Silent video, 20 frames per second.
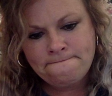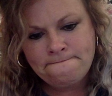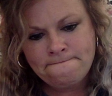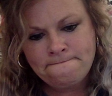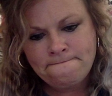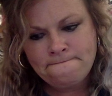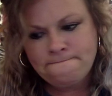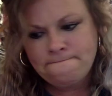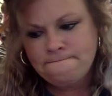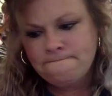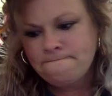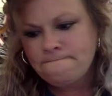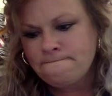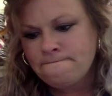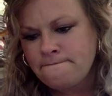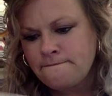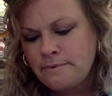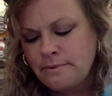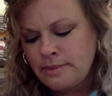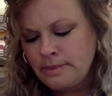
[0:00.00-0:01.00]

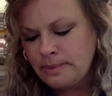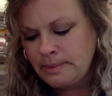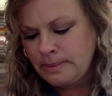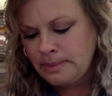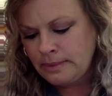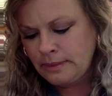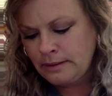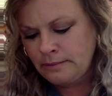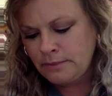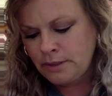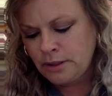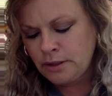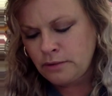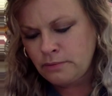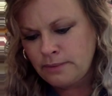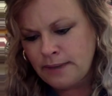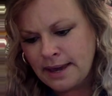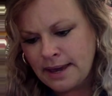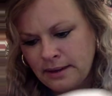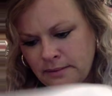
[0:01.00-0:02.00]
I'll go
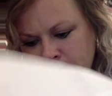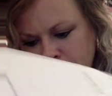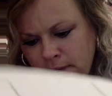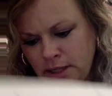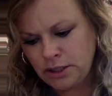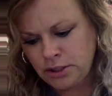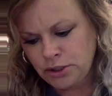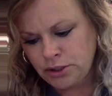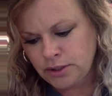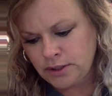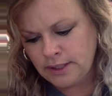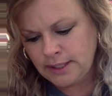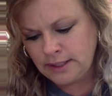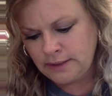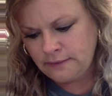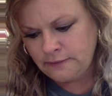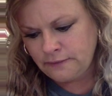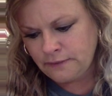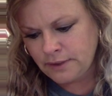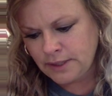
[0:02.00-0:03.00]
back and make sure I
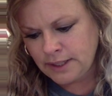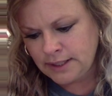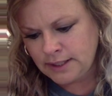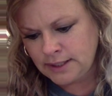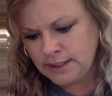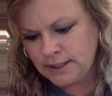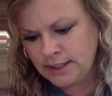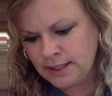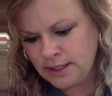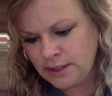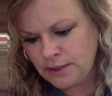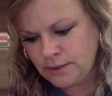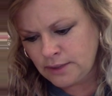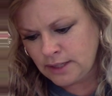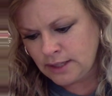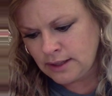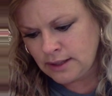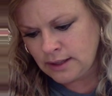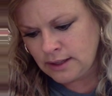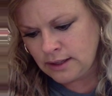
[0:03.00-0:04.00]
didn't forget to tell you
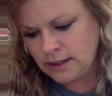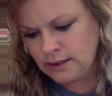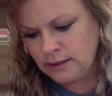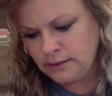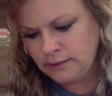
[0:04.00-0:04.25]
anything.